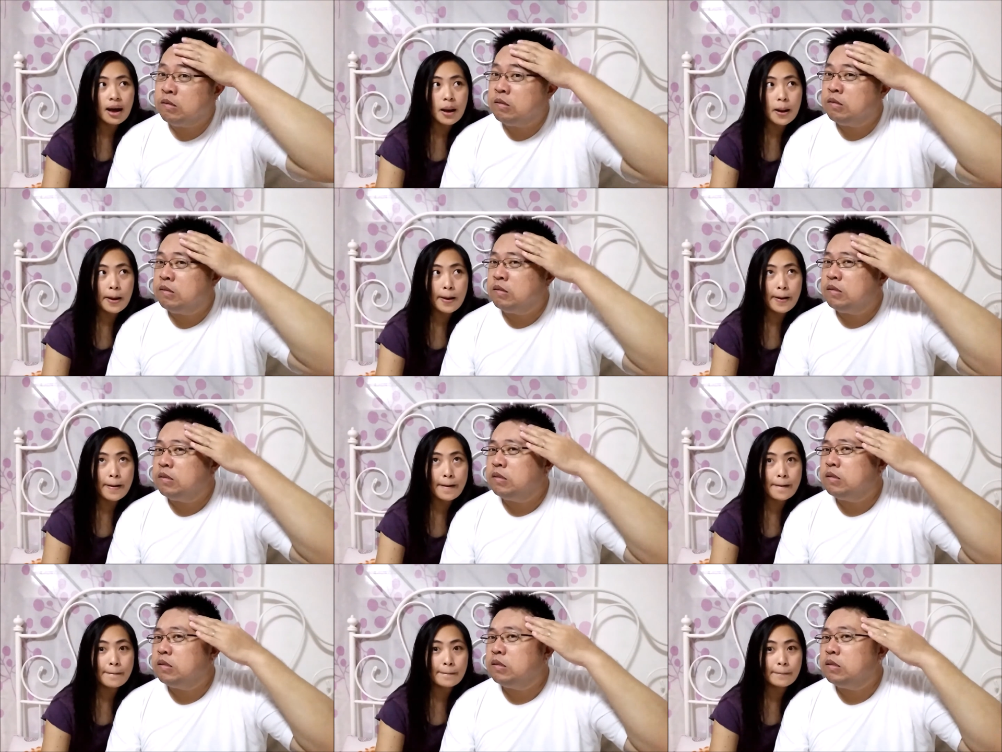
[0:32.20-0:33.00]

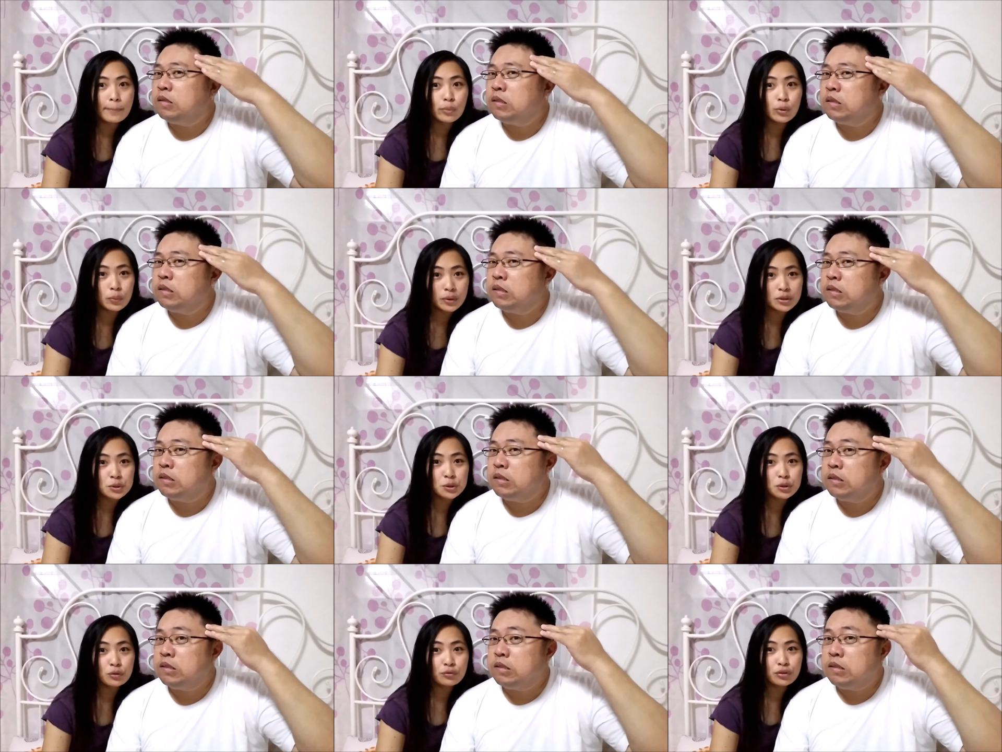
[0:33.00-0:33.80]
Speaker 1: Uh, we
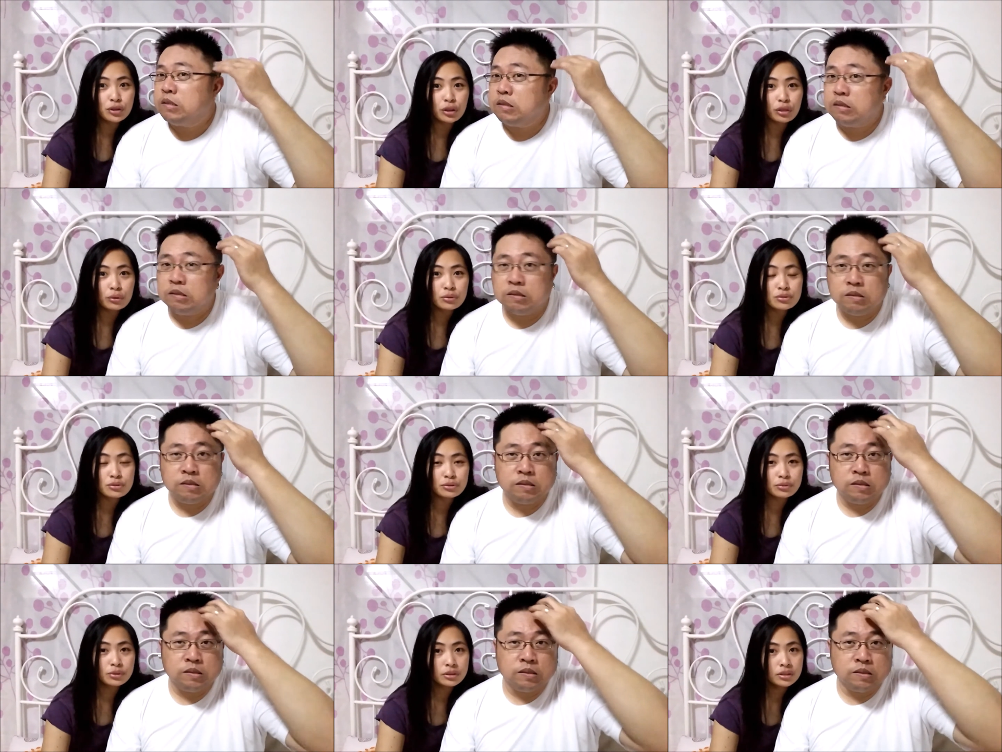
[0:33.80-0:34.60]
watched their
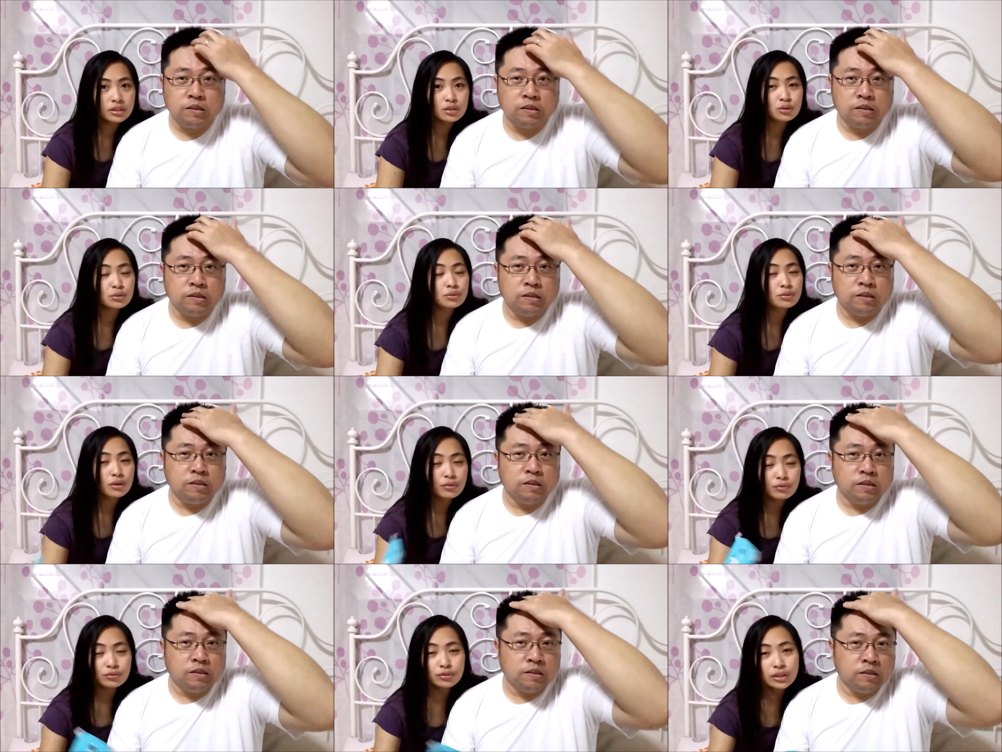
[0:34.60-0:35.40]
videos already, so
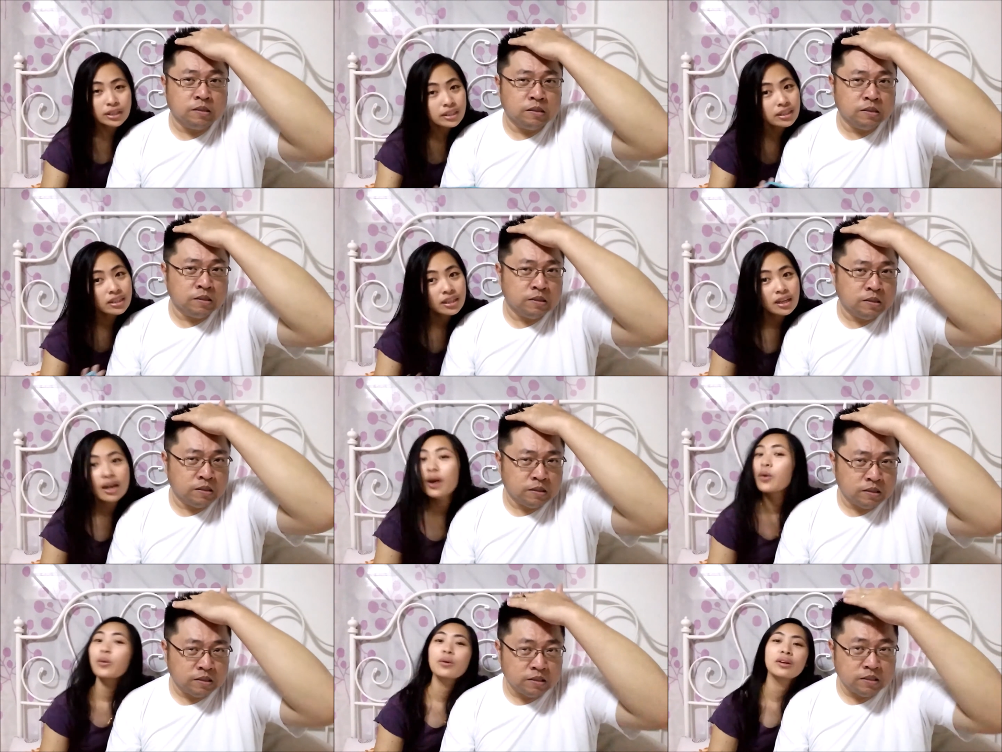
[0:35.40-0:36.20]
roughly
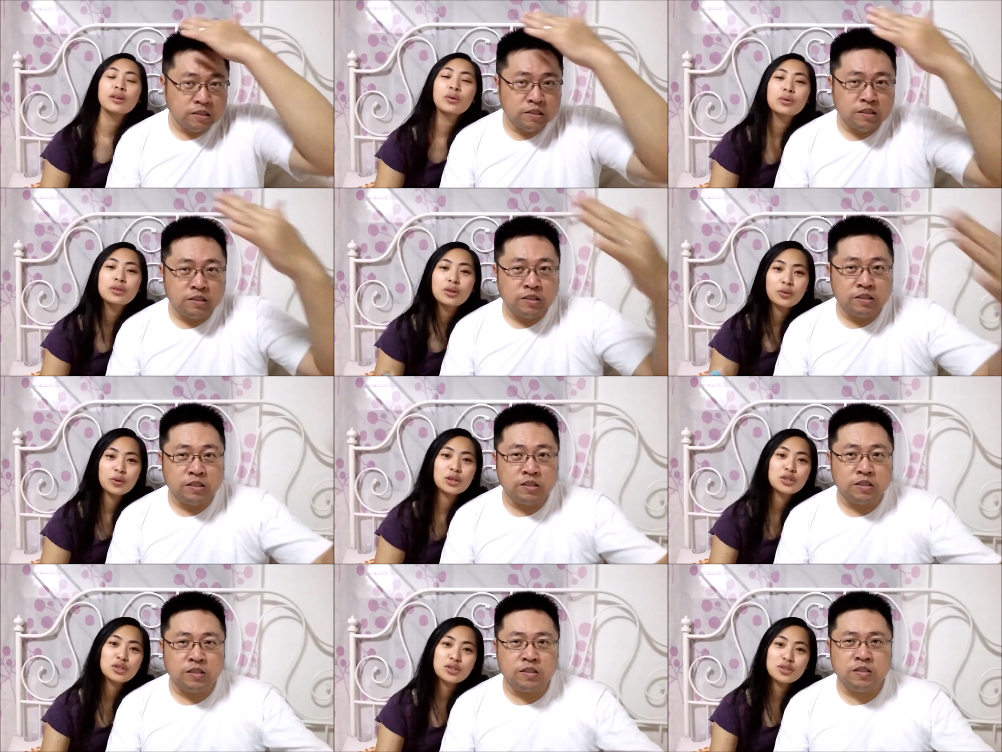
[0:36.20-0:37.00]
we know the
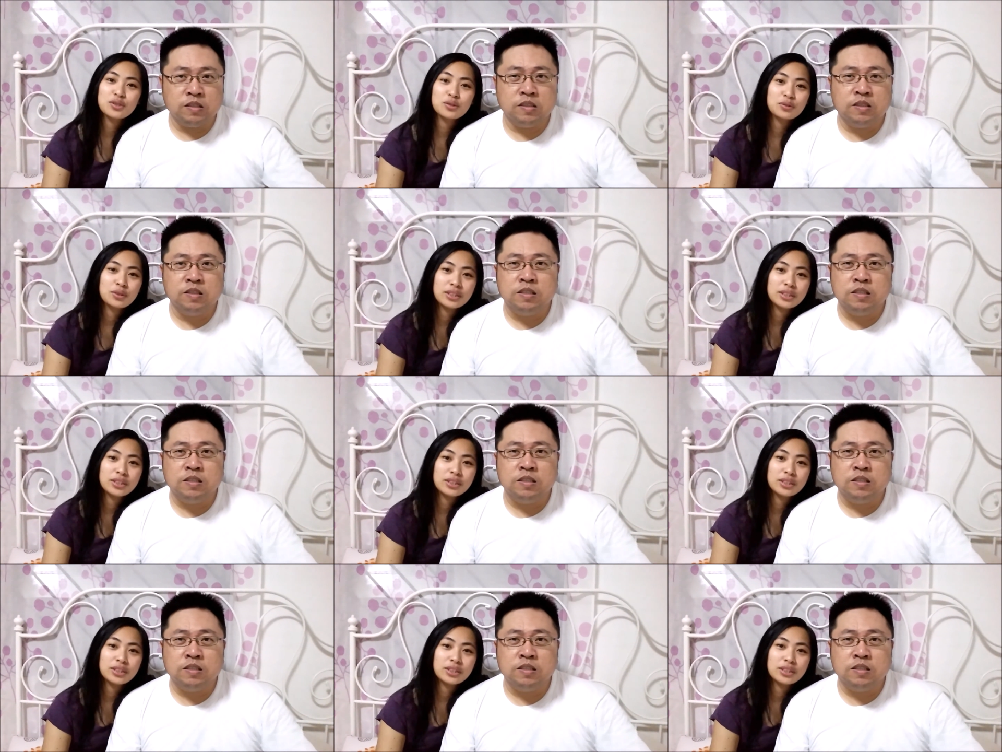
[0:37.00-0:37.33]
questions